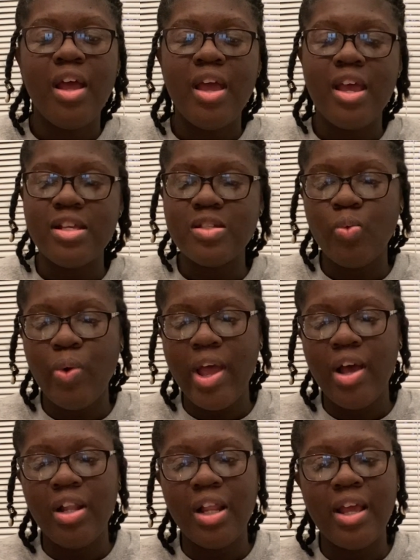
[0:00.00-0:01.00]
as
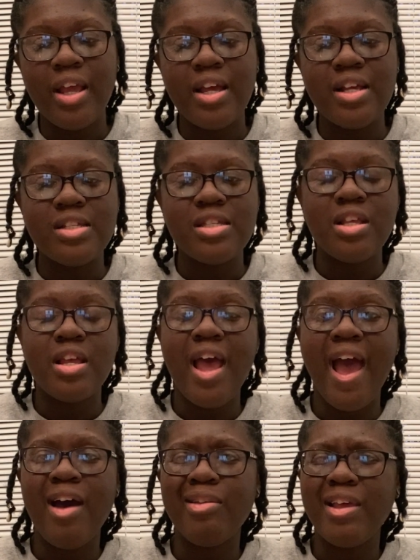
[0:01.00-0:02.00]
well as
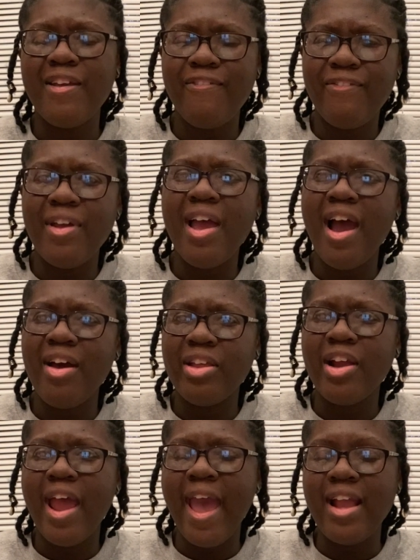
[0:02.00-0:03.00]
how
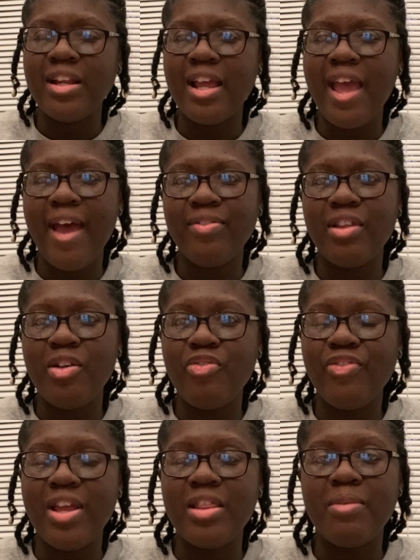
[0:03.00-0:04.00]
they're acting after you
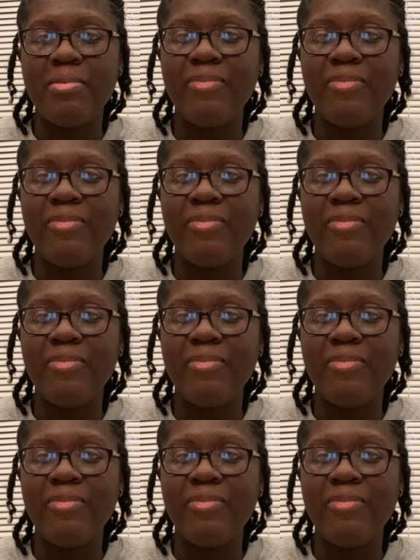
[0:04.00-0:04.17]
feed them.